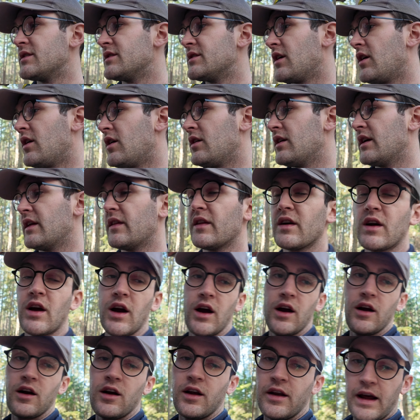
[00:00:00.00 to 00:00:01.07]
it's all in the
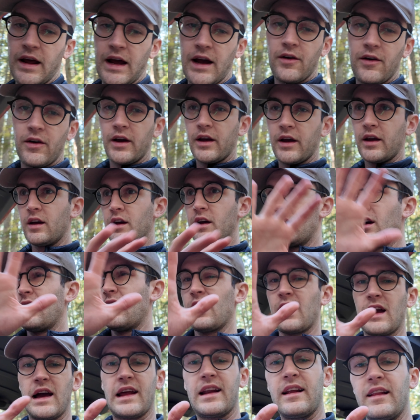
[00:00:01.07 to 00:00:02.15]
car on how I
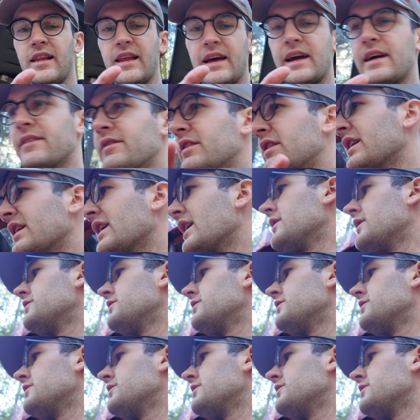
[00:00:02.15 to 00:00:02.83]
kind of lay everything